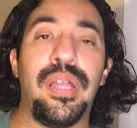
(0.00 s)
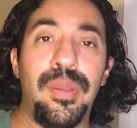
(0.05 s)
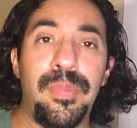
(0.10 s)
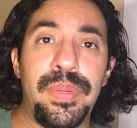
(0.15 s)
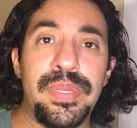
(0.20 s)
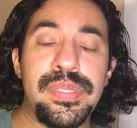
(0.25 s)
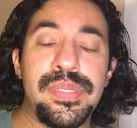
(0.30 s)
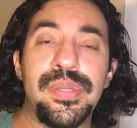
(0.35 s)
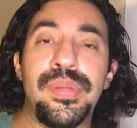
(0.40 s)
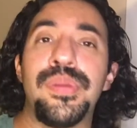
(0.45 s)

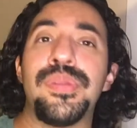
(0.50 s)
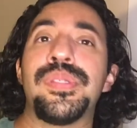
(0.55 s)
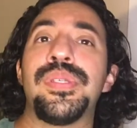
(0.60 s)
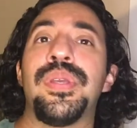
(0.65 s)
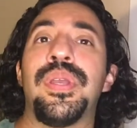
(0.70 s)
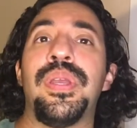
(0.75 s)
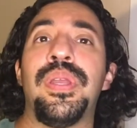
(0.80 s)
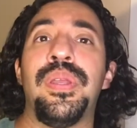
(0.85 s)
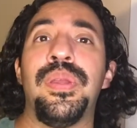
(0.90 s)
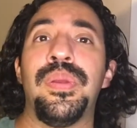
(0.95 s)
pencils, you
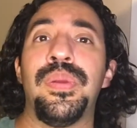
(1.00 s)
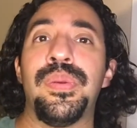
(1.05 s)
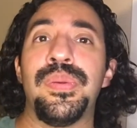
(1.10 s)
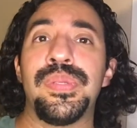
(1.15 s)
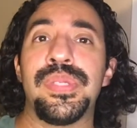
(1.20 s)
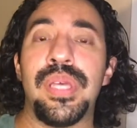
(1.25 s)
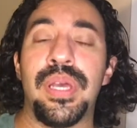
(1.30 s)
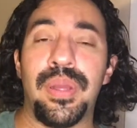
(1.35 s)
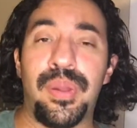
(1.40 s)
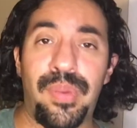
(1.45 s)
can
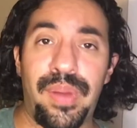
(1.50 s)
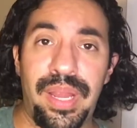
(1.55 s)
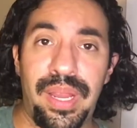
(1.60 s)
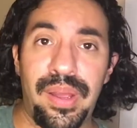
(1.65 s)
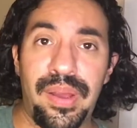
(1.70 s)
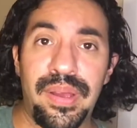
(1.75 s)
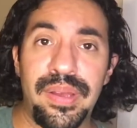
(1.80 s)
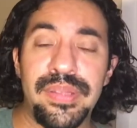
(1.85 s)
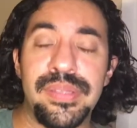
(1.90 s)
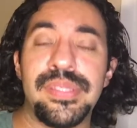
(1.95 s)
use
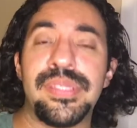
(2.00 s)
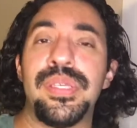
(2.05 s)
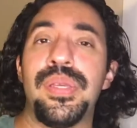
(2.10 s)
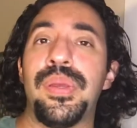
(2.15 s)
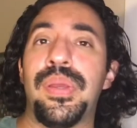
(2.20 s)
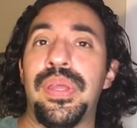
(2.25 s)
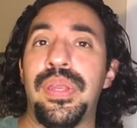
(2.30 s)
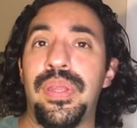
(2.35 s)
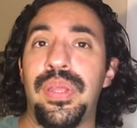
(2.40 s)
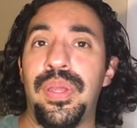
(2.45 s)
crayons, you
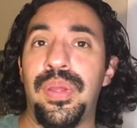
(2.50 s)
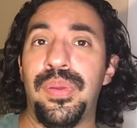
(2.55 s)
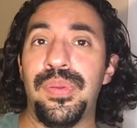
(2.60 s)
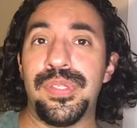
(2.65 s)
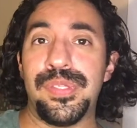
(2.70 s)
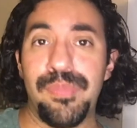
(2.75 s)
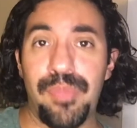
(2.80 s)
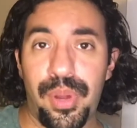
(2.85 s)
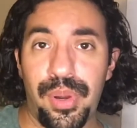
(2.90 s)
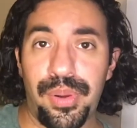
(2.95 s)
can
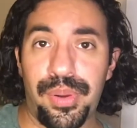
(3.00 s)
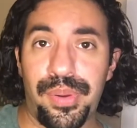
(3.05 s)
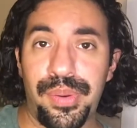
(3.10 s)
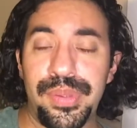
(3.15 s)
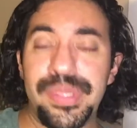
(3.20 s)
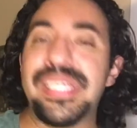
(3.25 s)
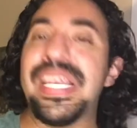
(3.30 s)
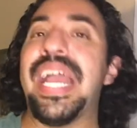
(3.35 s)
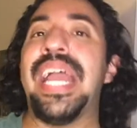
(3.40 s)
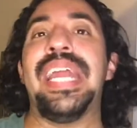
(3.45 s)
use
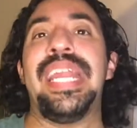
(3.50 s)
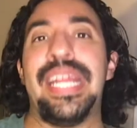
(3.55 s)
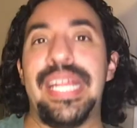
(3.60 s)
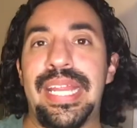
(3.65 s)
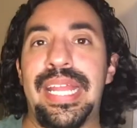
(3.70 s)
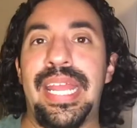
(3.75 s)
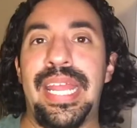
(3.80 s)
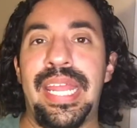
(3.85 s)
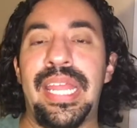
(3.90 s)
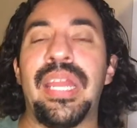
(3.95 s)
markers,
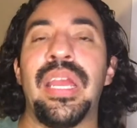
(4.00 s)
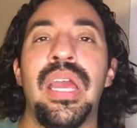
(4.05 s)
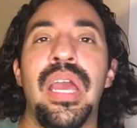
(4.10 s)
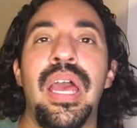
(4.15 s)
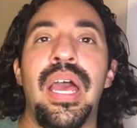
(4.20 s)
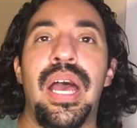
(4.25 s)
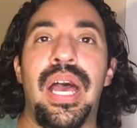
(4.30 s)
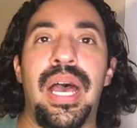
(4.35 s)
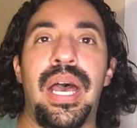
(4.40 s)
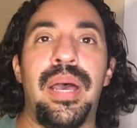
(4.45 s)
anything
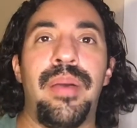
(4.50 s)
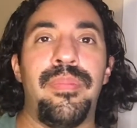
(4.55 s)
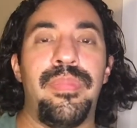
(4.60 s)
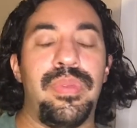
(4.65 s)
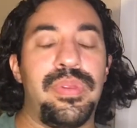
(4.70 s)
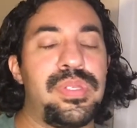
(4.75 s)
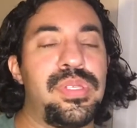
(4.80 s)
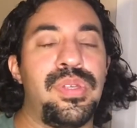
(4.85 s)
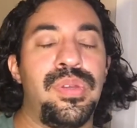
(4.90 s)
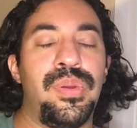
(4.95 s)

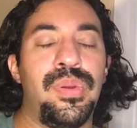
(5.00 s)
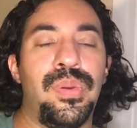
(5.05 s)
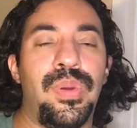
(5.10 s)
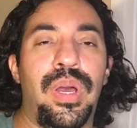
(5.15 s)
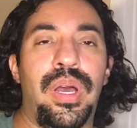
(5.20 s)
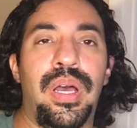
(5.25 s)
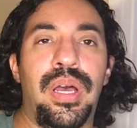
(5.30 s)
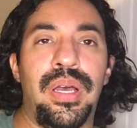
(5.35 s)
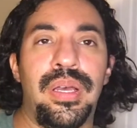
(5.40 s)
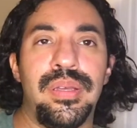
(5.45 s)
to
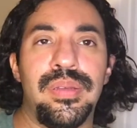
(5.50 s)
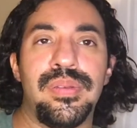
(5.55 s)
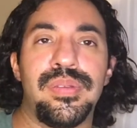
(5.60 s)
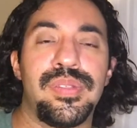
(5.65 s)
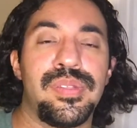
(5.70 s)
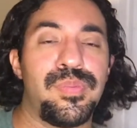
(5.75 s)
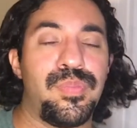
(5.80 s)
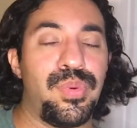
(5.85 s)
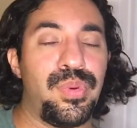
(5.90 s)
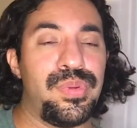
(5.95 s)

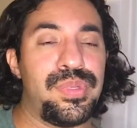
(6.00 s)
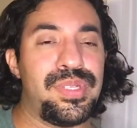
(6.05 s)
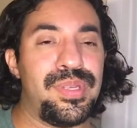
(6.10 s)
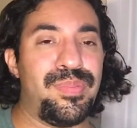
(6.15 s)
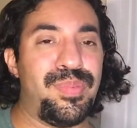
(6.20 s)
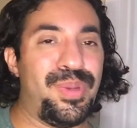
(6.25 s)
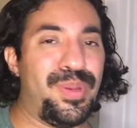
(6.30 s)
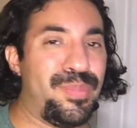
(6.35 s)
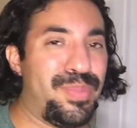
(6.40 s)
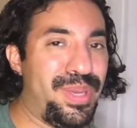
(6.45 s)
spruce
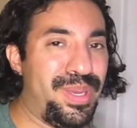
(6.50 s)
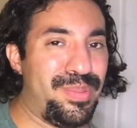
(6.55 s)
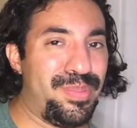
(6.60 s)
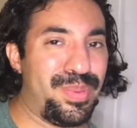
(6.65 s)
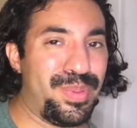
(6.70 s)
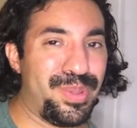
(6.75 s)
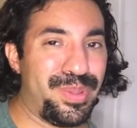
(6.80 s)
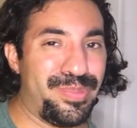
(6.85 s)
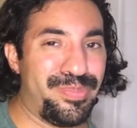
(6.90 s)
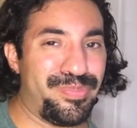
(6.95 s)
up your paper.